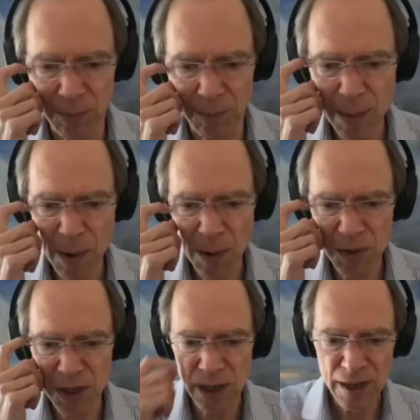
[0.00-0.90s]
But he came out with
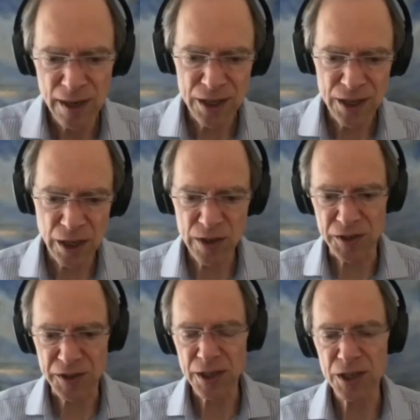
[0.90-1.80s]
this series
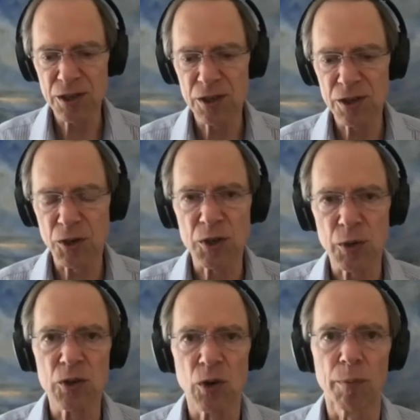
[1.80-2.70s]
of six short
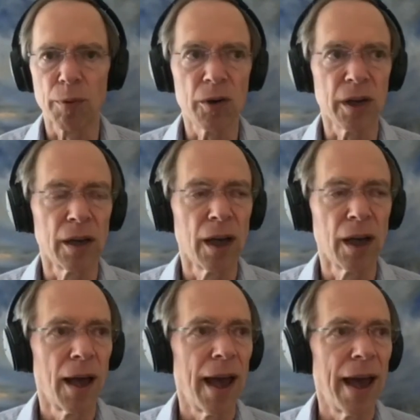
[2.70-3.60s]
stories called Broken,
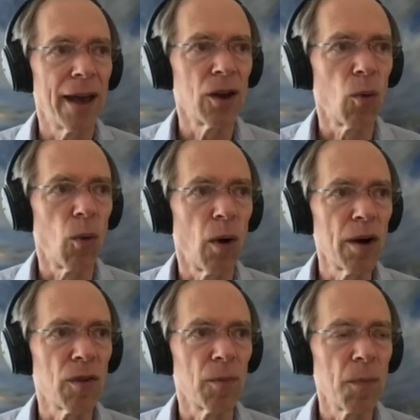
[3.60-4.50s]
and one
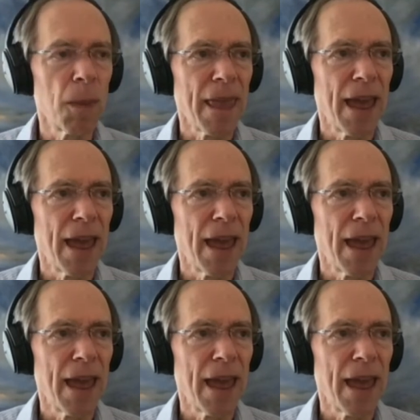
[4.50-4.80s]
of them,